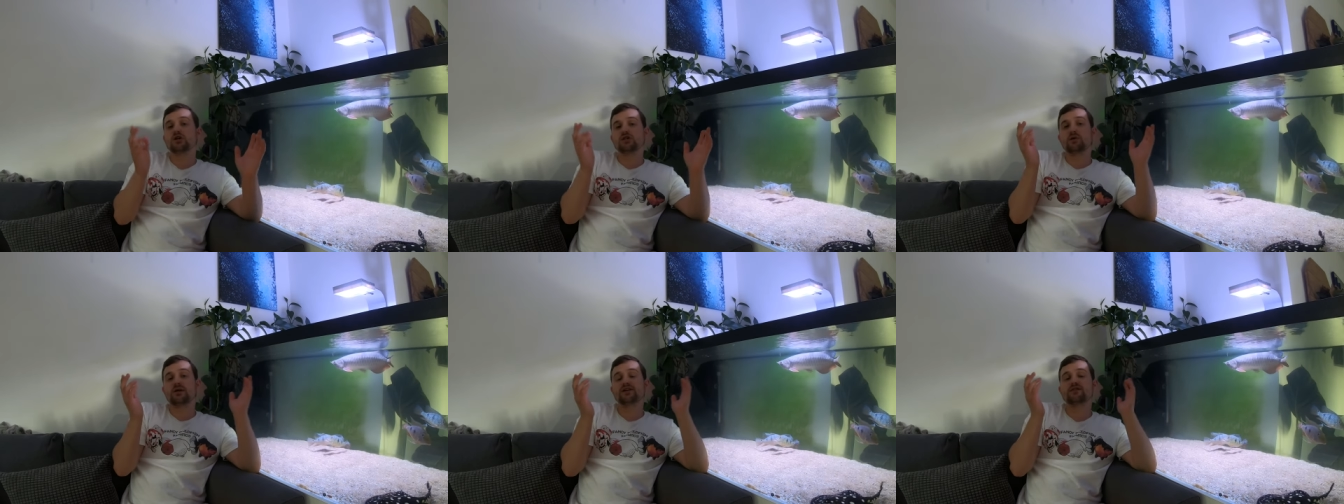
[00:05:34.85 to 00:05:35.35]

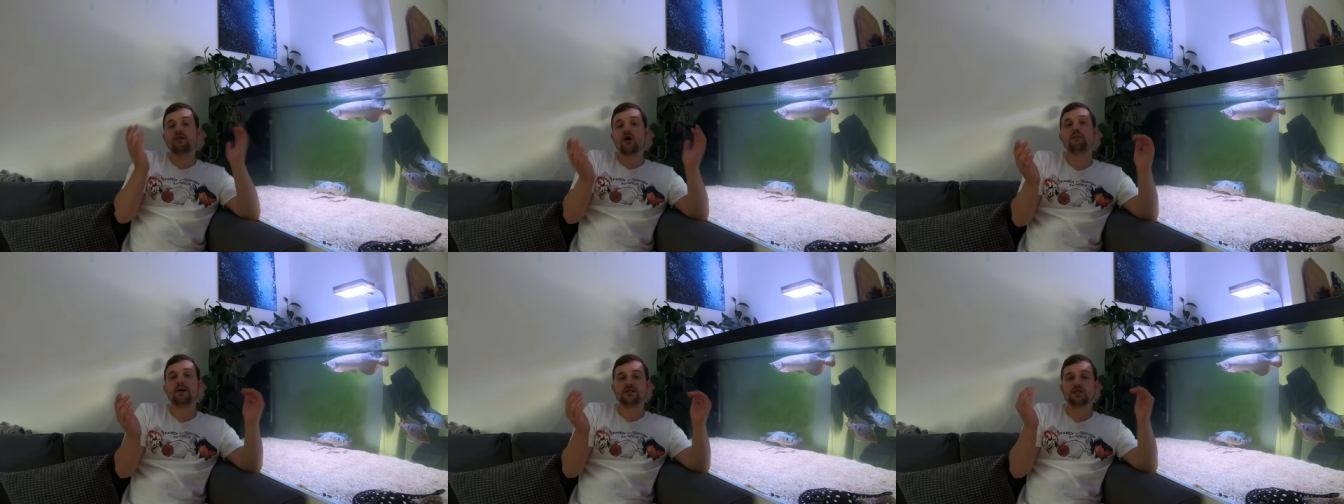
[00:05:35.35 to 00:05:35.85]
So it's
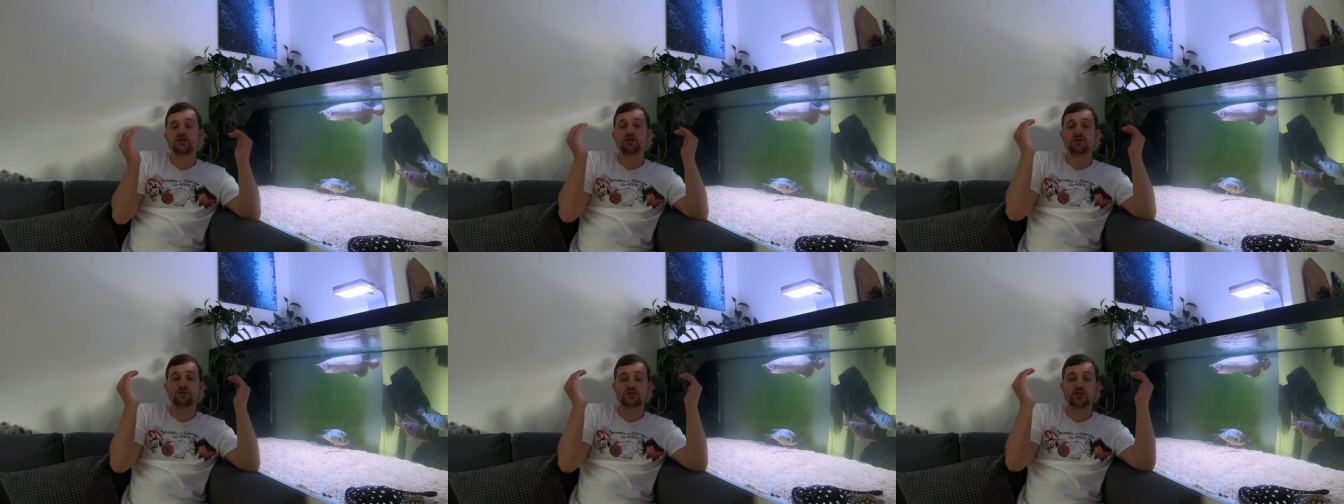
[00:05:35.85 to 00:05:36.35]
far better
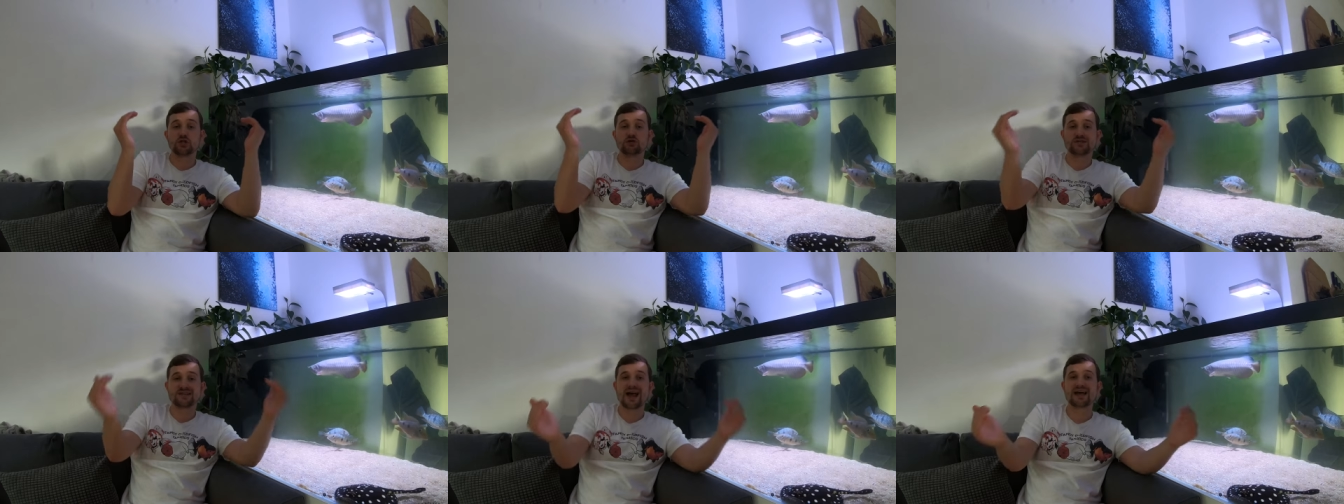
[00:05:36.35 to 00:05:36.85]
you to
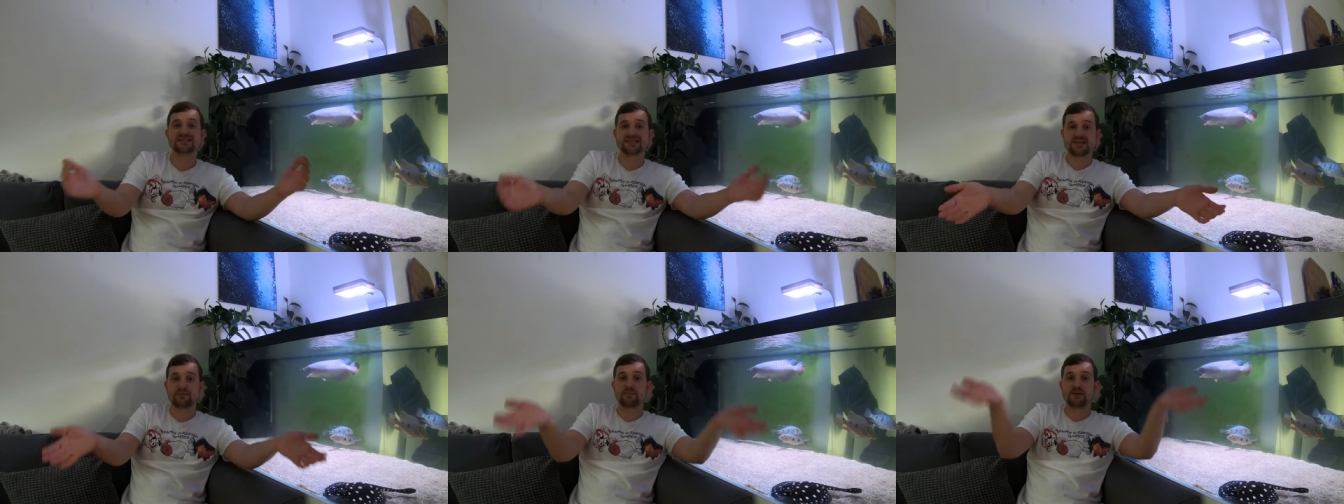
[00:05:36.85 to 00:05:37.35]
use gas
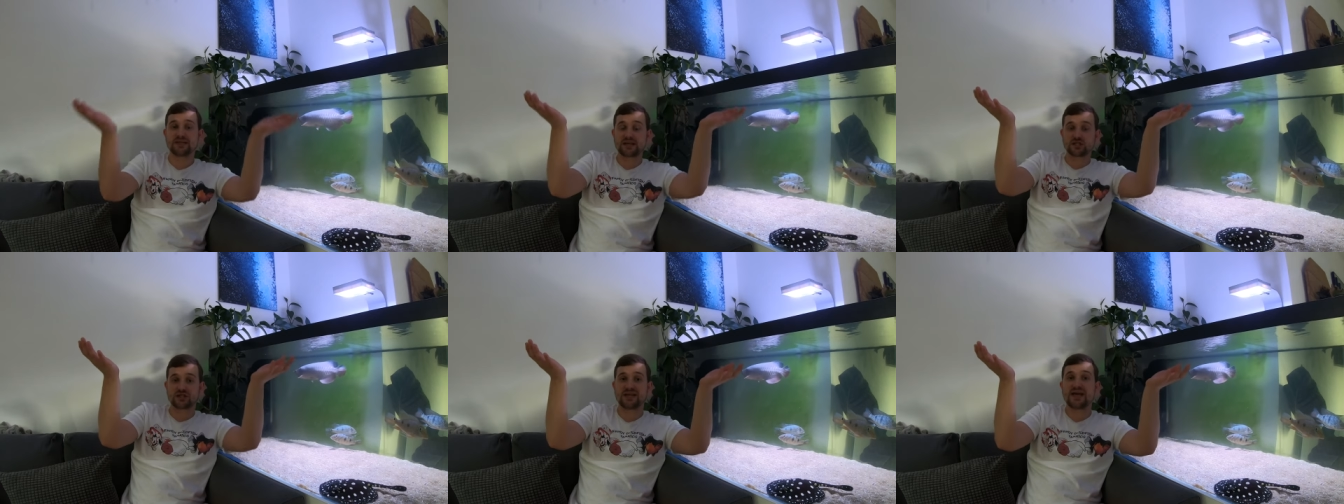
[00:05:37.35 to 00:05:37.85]
to
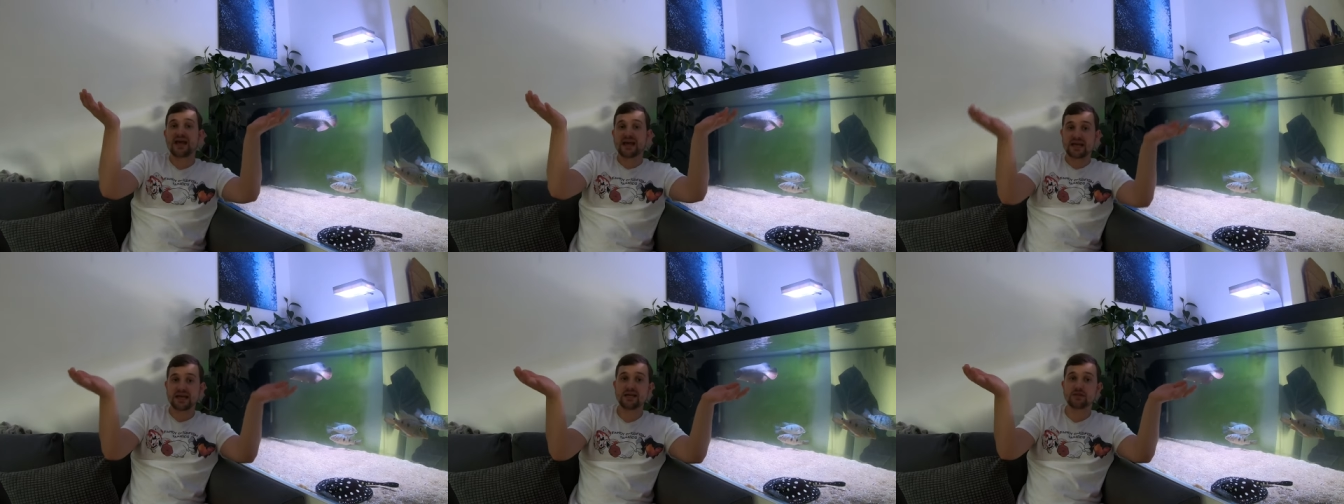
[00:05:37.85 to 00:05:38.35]
potentially
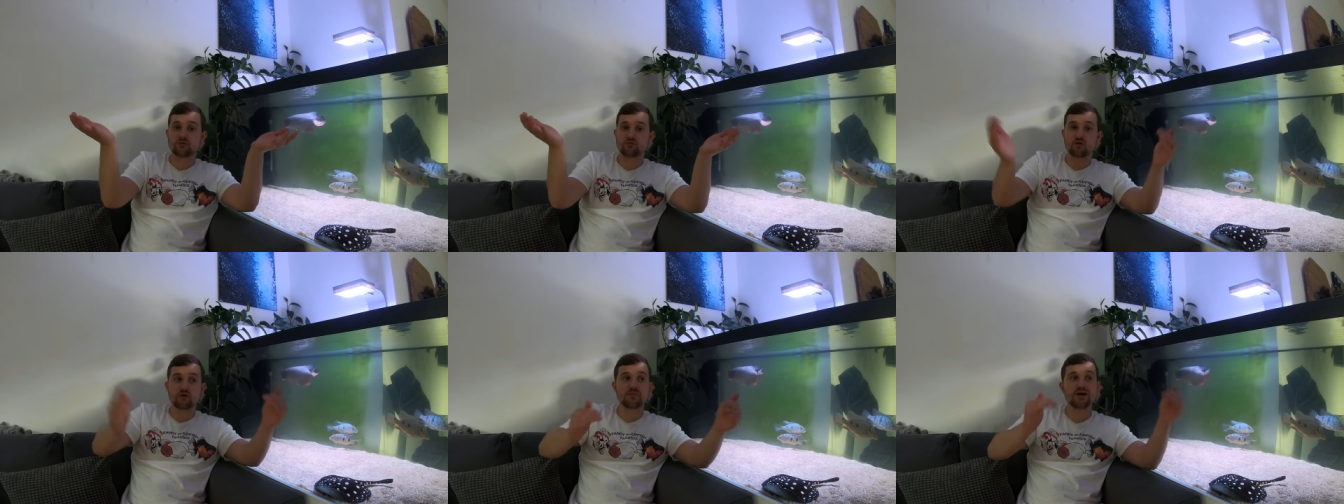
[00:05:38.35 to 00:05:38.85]
heat the
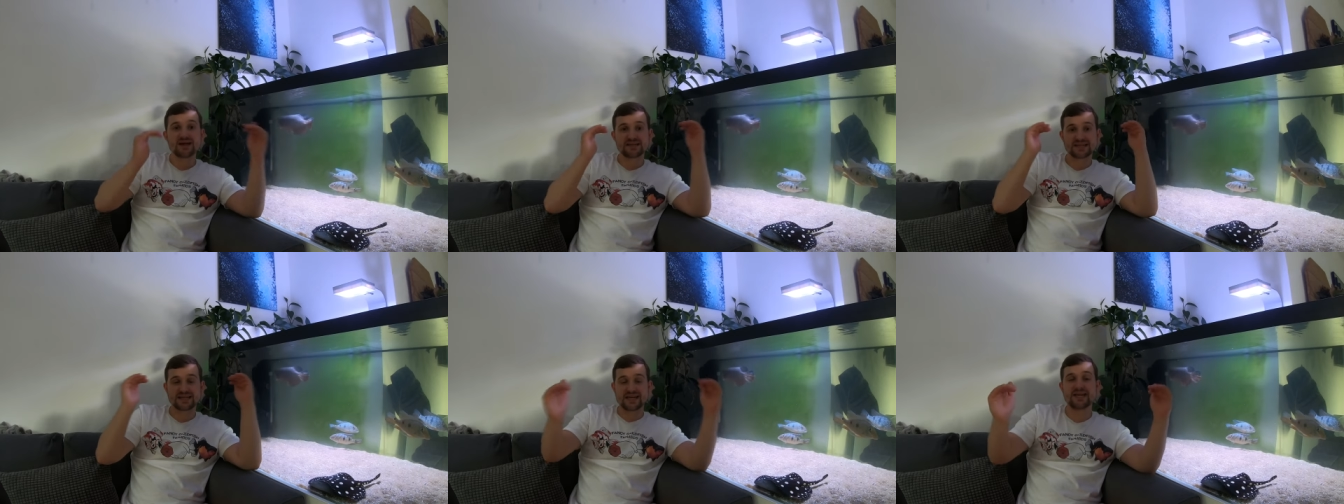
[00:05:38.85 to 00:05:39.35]
room
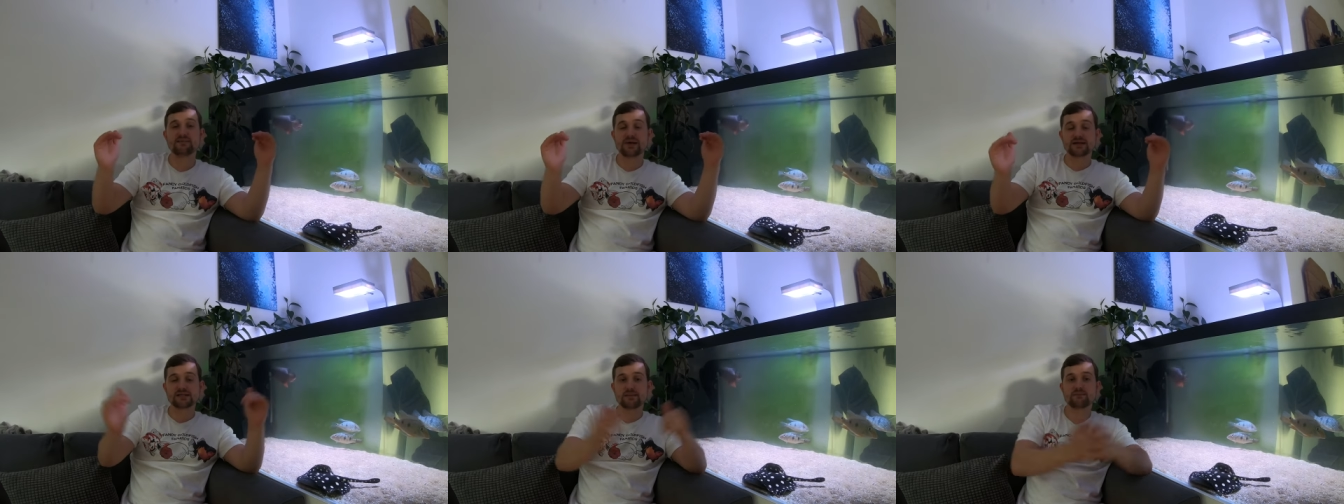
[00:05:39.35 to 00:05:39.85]
to keep
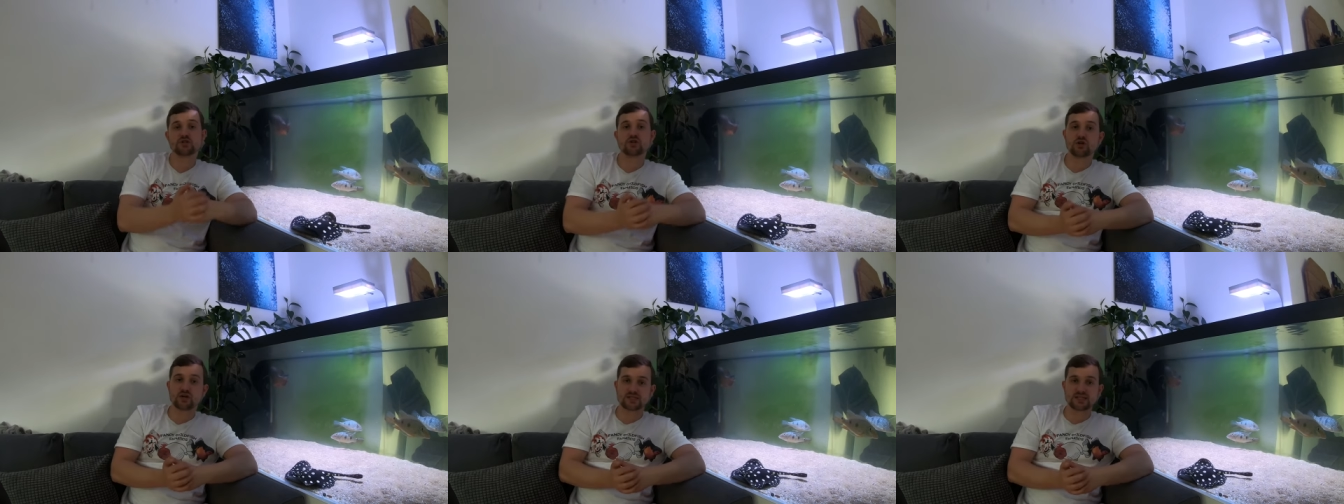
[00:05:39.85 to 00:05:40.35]
that temperature
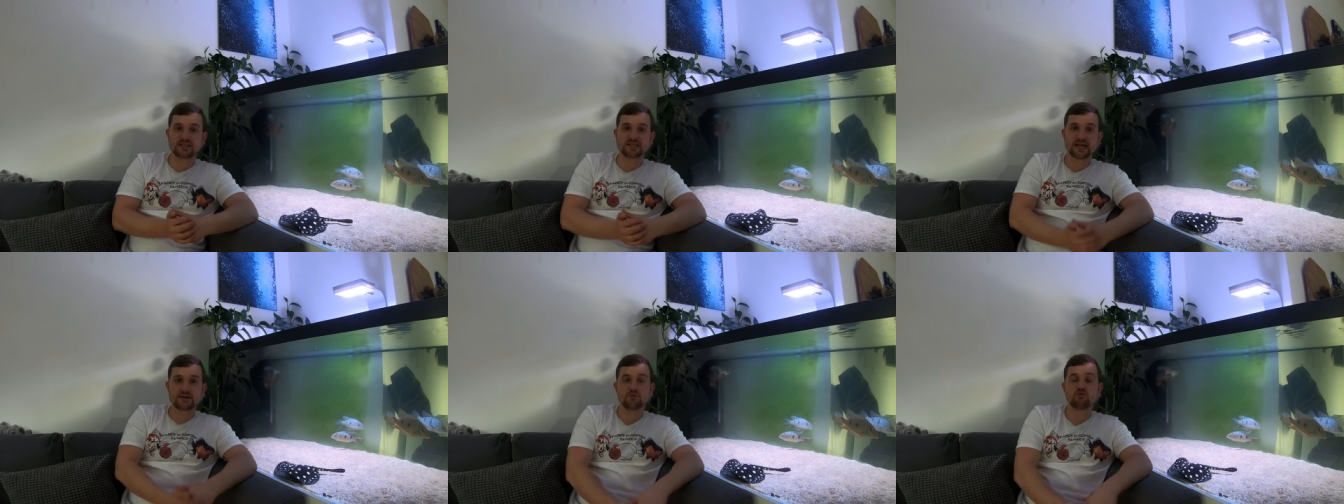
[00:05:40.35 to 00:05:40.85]
nice and
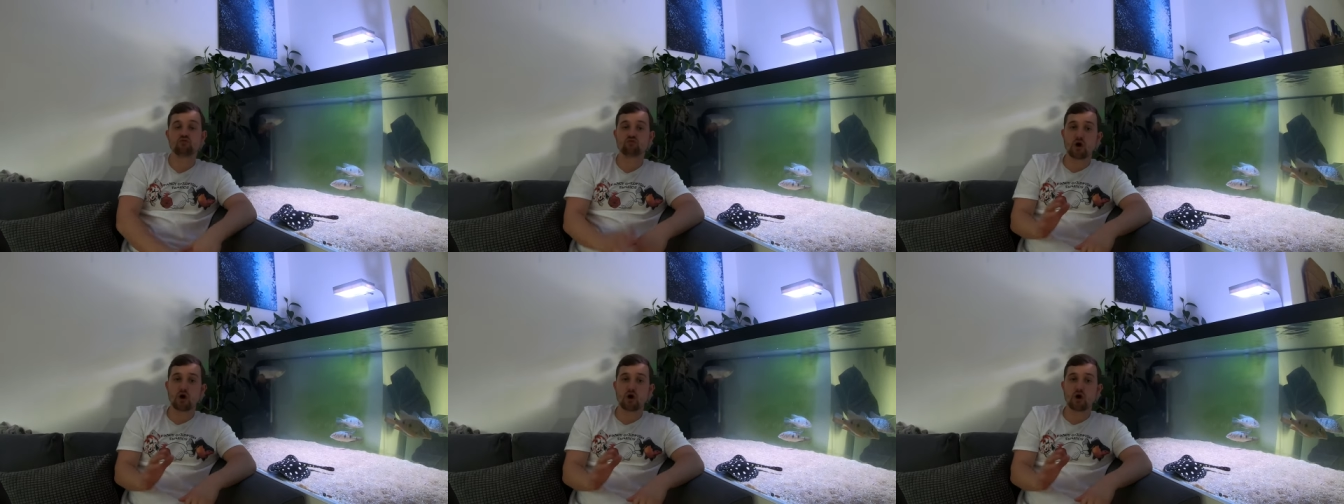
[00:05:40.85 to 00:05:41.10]
stable,